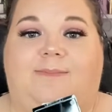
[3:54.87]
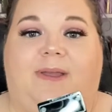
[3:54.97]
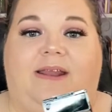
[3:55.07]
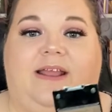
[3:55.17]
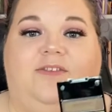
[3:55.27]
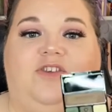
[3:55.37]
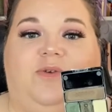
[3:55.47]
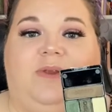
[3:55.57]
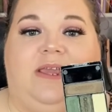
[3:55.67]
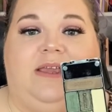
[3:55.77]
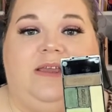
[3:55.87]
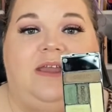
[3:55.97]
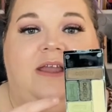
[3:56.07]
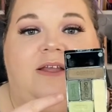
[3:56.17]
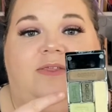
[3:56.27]
it. It's unique.
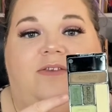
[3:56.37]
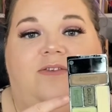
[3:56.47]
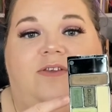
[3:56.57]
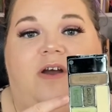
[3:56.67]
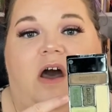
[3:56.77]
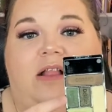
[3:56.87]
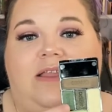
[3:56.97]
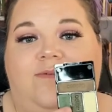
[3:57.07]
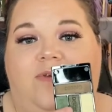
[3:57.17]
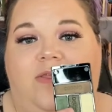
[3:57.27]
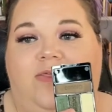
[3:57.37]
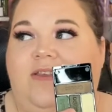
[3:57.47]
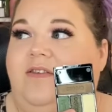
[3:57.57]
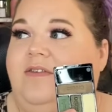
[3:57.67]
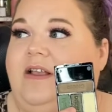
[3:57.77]
This is an olive. This
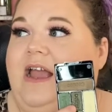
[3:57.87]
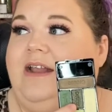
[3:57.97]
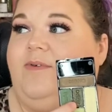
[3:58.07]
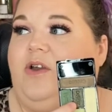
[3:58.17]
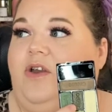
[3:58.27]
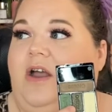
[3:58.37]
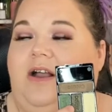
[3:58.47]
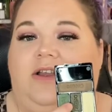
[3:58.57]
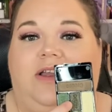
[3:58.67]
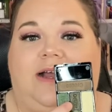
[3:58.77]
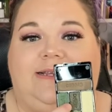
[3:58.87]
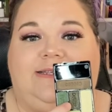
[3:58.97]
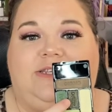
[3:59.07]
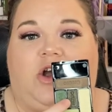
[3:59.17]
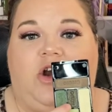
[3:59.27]
is a kind of a, a, a
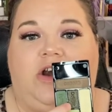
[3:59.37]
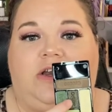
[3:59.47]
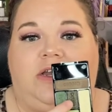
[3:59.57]
dark